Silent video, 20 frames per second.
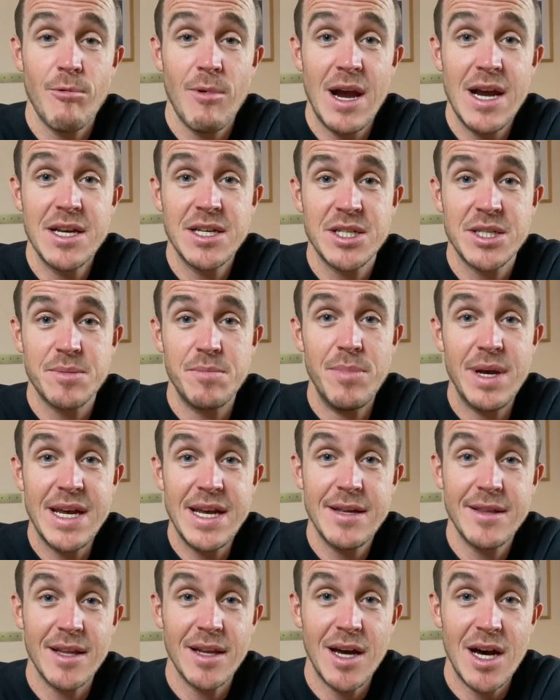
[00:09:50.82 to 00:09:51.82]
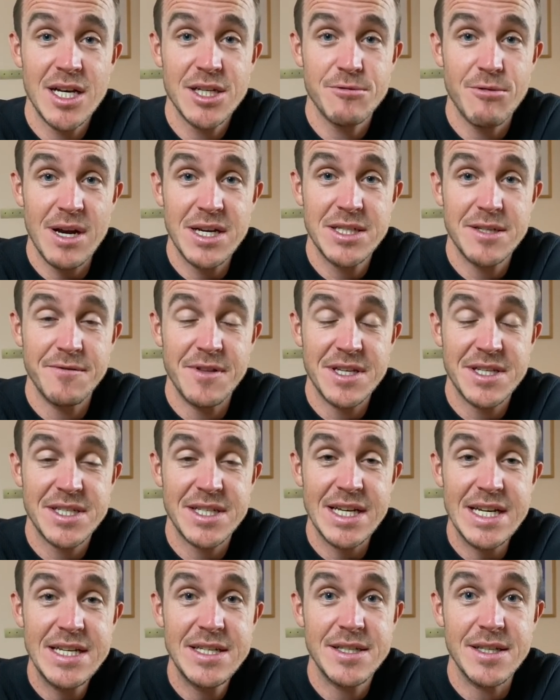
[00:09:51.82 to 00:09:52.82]
race being the last race of the
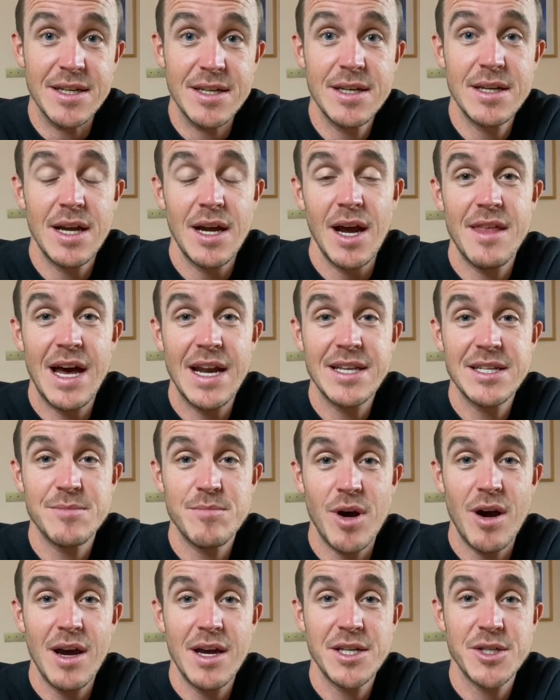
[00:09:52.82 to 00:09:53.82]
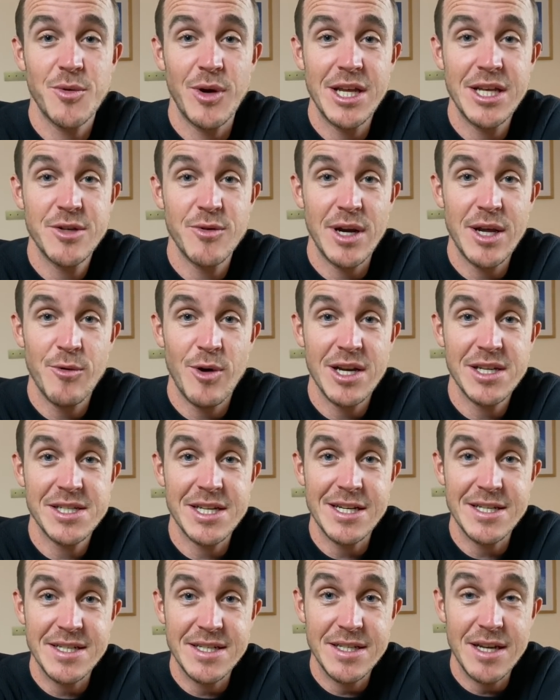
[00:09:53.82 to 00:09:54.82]
season, that is my 2021
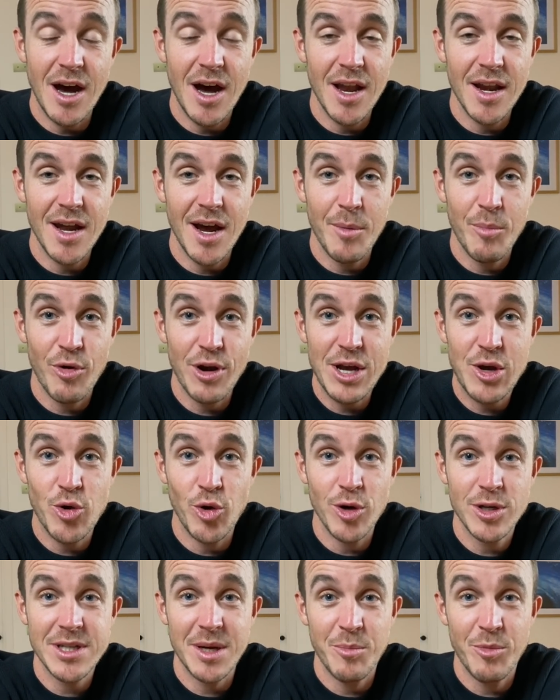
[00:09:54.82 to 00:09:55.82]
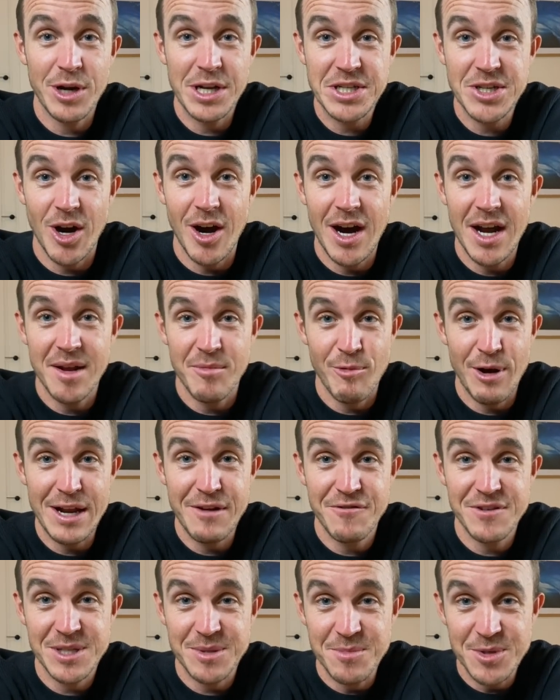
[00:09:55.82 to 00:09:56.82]
season done. I'm pretty cooked, I'm pretty tired, I'm ready
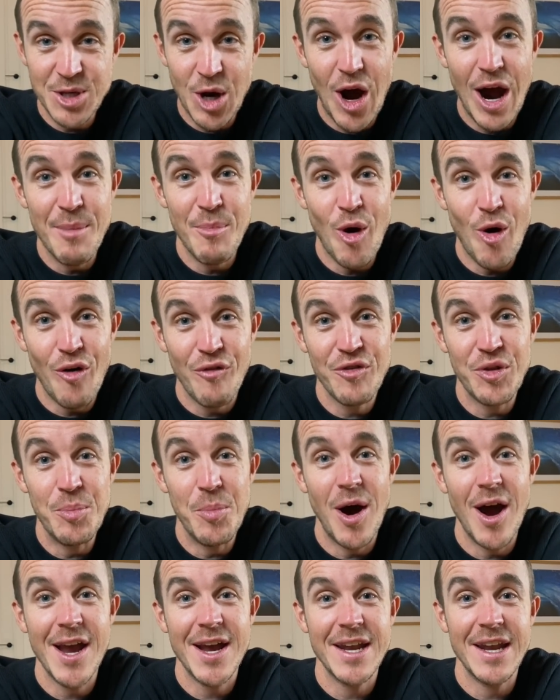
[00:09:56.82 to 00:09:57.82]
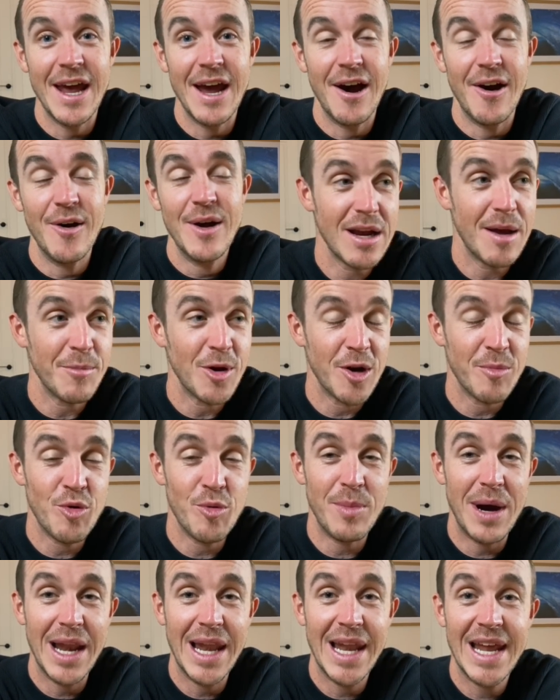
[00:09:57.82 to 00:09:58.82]
for some time off the bike now. I'm gonna put
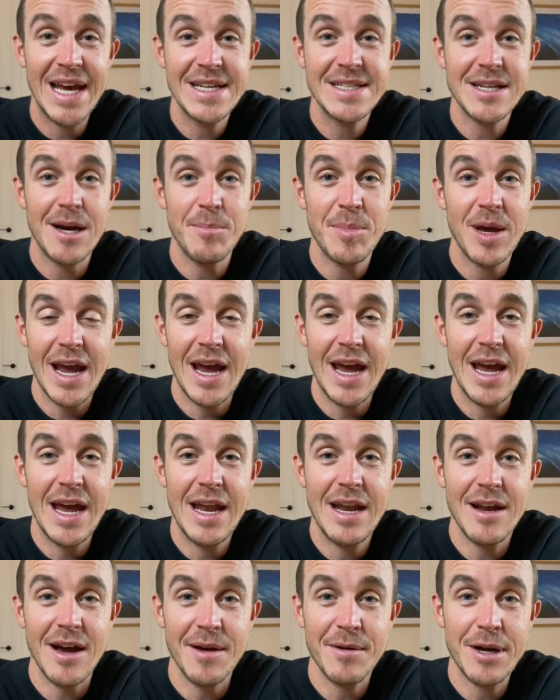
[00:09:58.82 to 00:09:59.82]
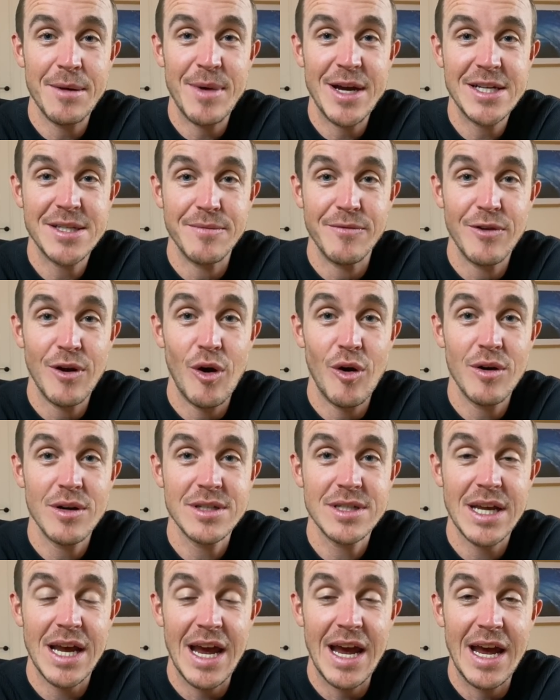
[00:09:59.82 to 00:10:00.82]
my legs up and I'm gonna make some
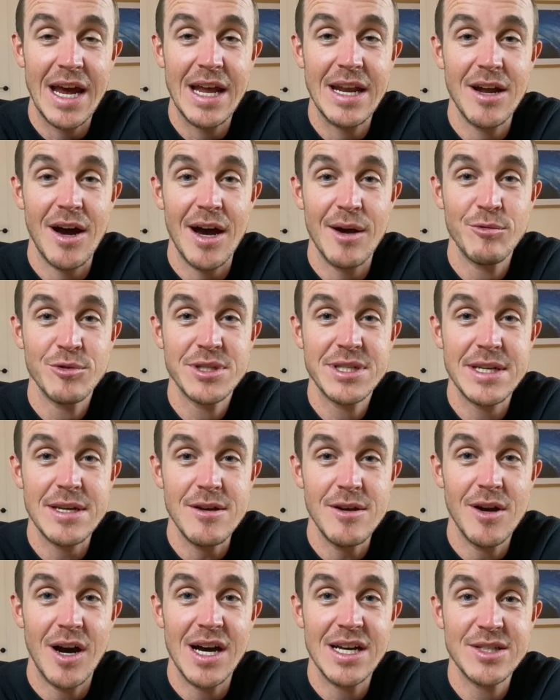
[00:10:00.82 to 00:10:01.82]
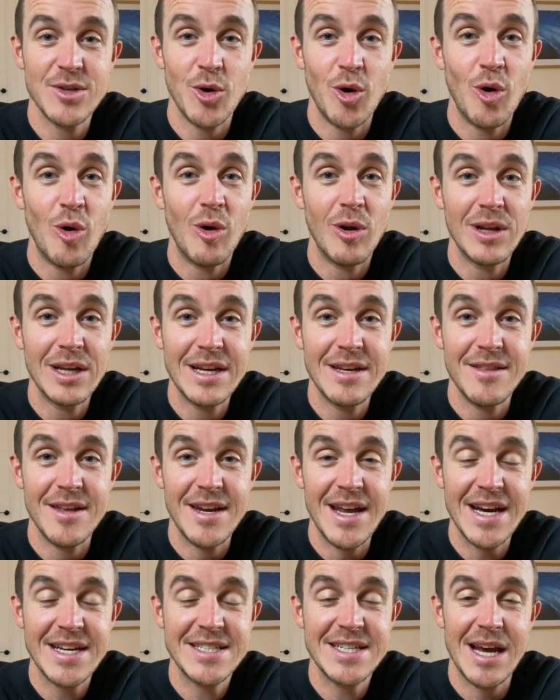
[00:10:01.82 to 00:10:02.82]
vlogs and I will see you guys all in the
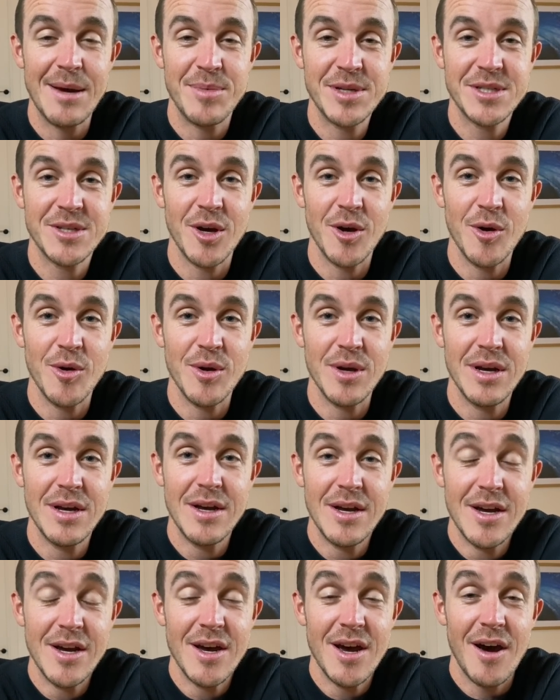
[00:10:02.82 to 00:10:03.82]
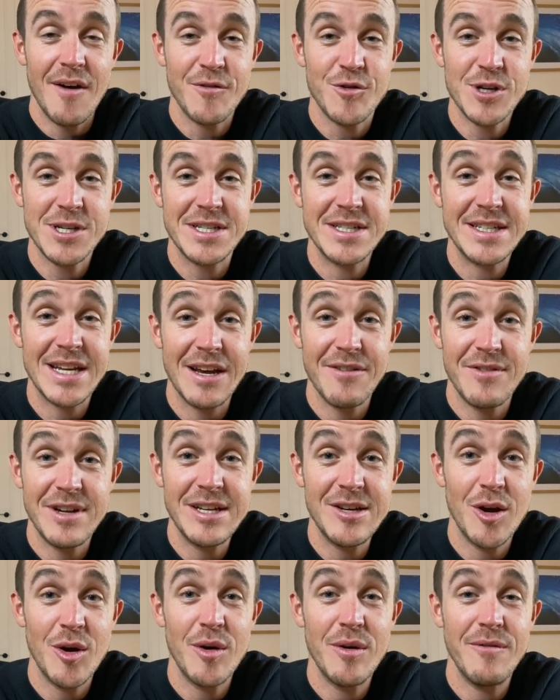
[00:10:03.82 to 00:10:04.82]
next episode of Tristan Take
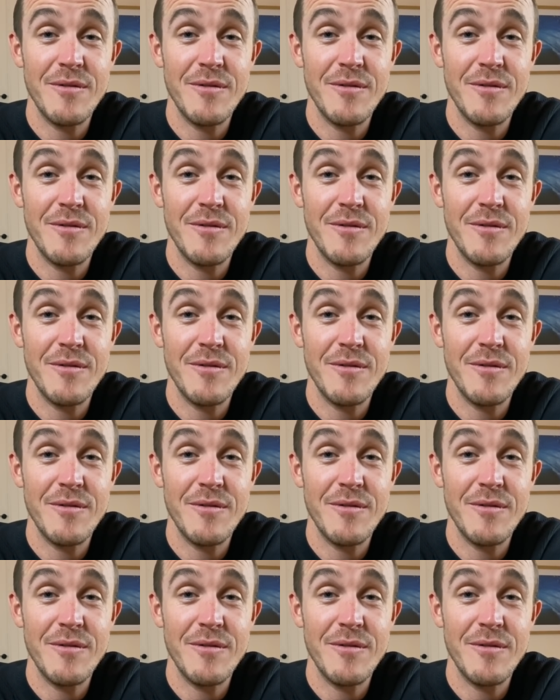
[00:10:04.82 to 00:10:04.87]
Video